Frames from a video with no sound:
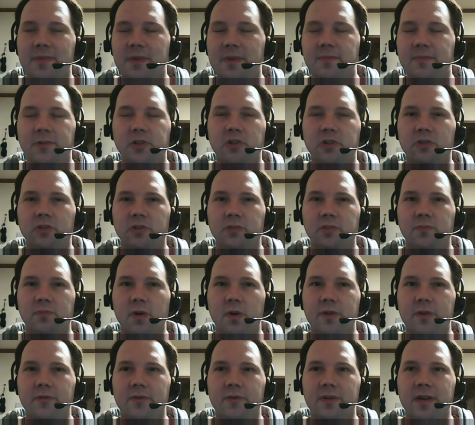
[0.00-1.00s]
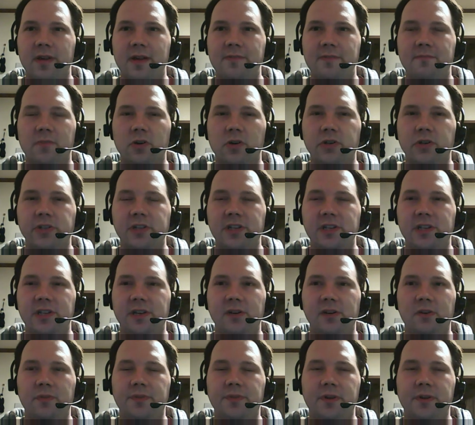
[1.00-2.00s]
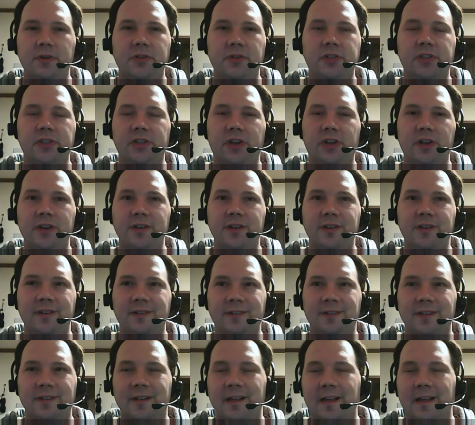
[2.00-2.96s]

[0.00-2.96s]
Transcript: maybe Michonne's boyfriend had mercy killed their son,